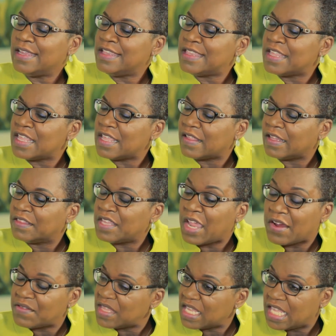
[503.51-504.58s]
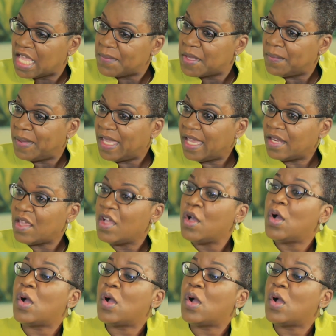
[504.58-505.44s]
least the entire thing can be paid,